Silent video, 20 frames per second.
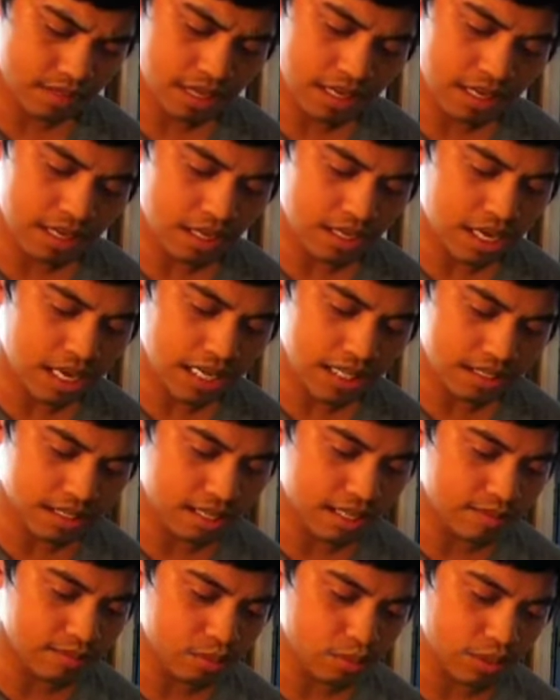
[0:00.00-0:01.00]
and a lot of
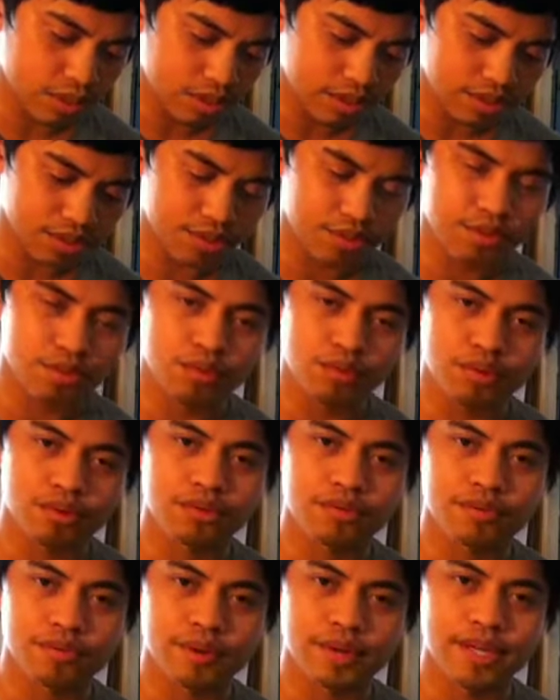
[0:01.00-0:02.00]
times we look to the
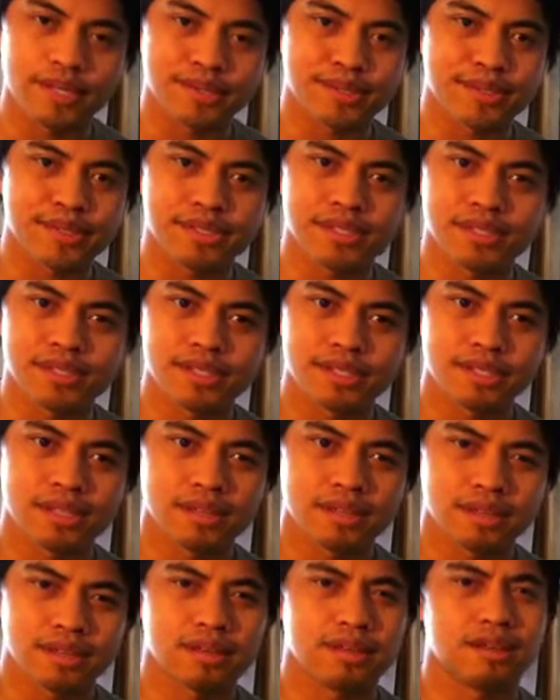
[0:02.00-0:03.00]
world for answers.
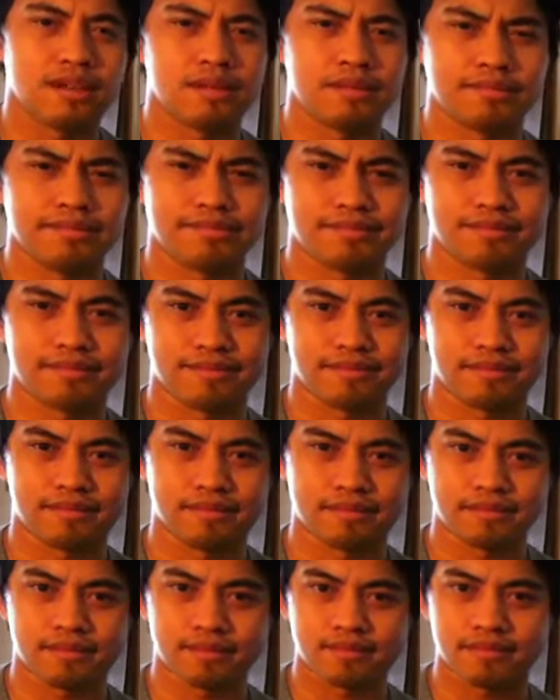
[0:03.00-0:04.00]
Um,
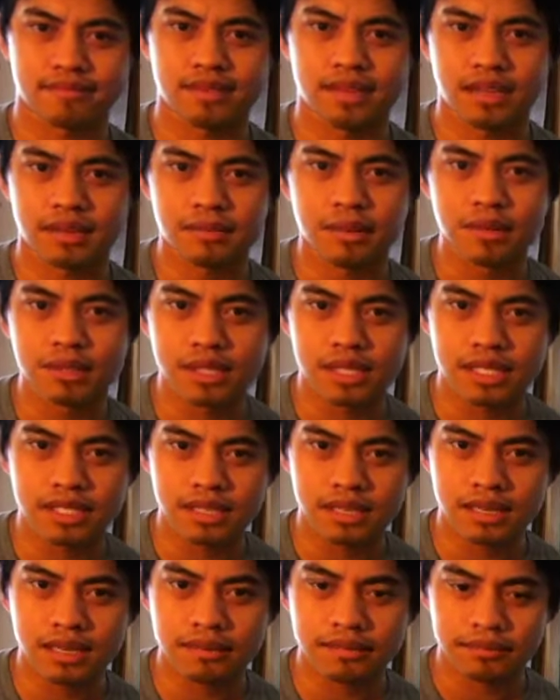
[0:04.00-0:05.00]
and most of the
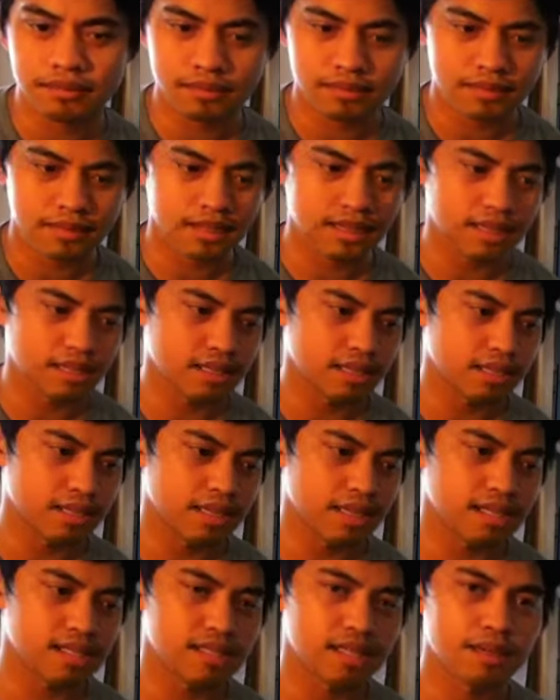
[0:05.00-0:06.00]
time,
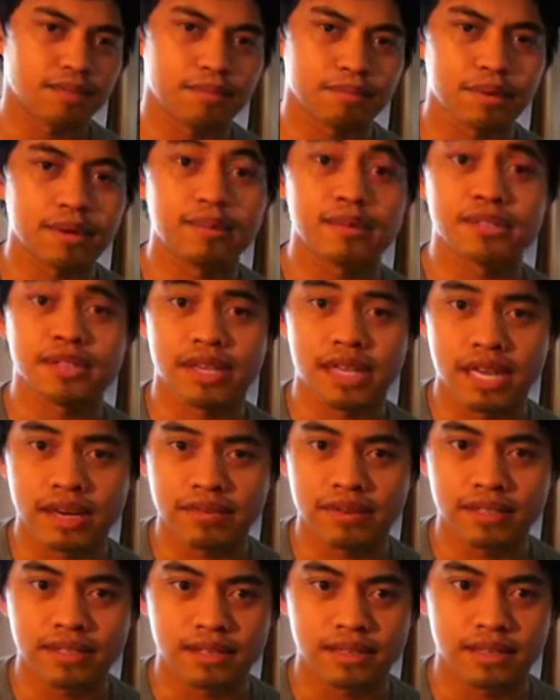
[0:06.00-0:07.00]
I can say pretty much
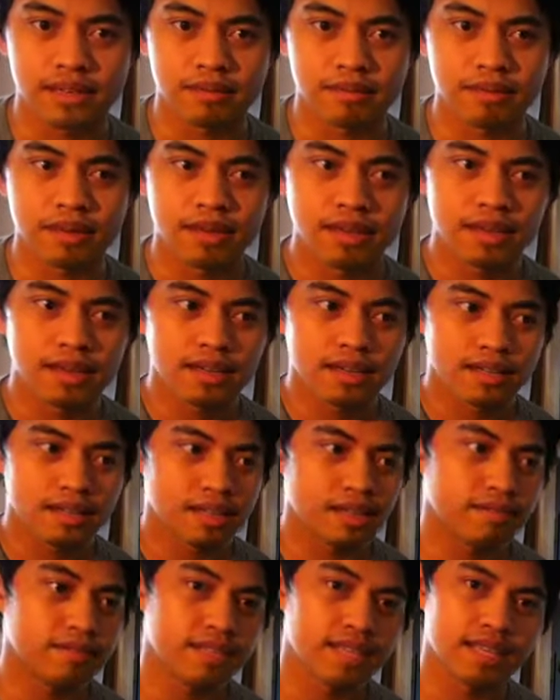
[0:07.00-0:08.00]
every time
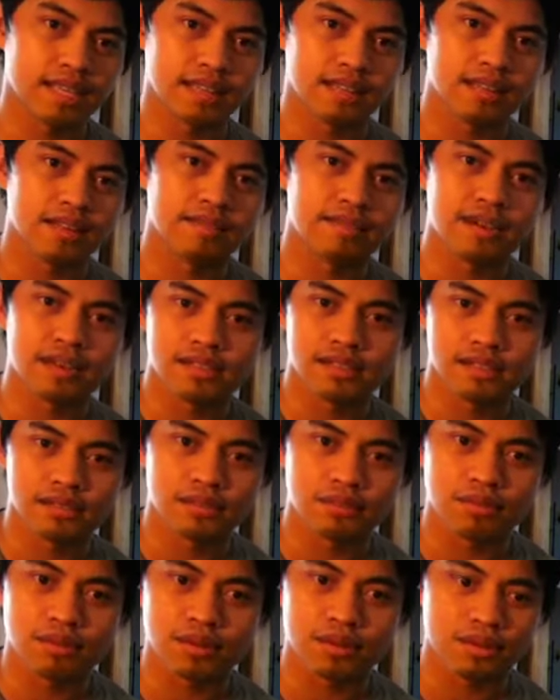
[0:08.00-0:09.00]
that I've taken the advice of the
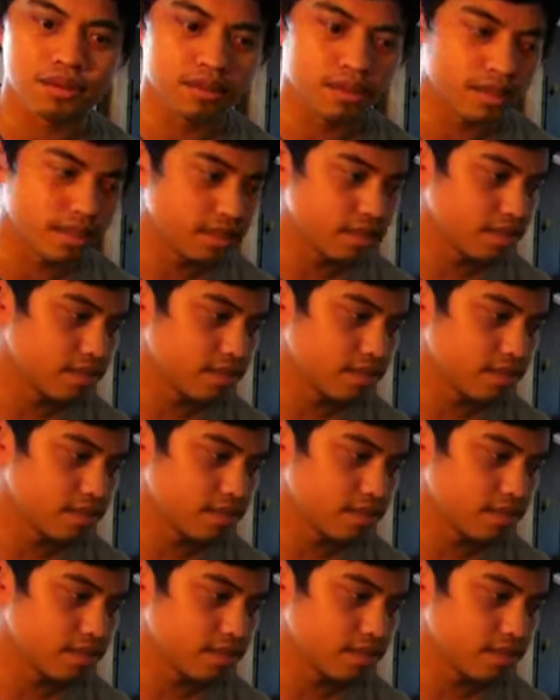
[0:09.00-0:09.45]
world,